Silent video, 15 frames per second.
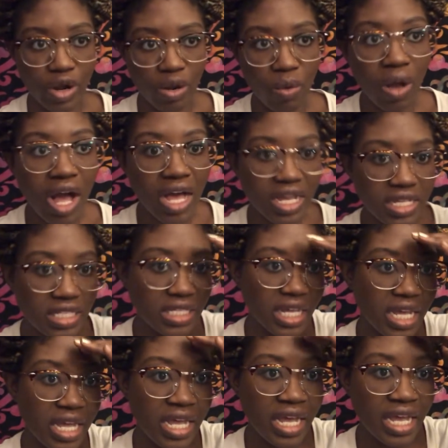where it was
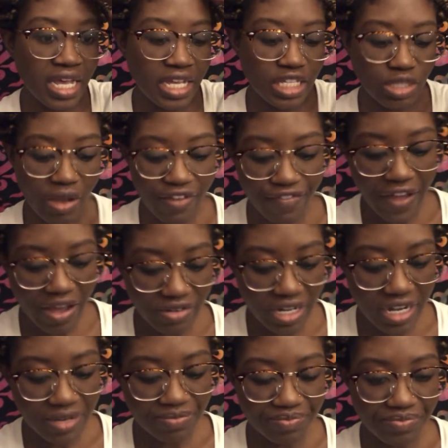so I
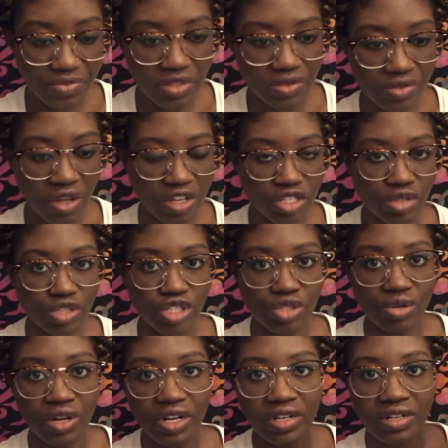found it long story
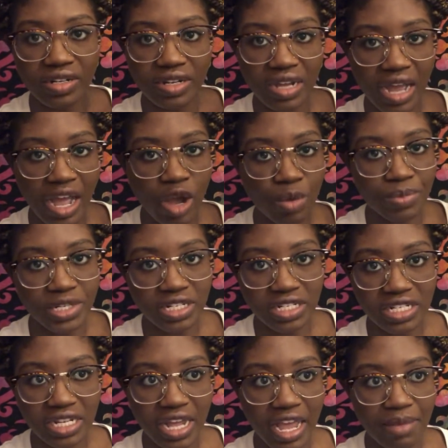short I opened
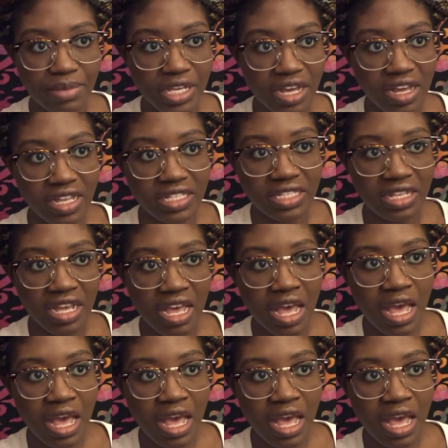it today because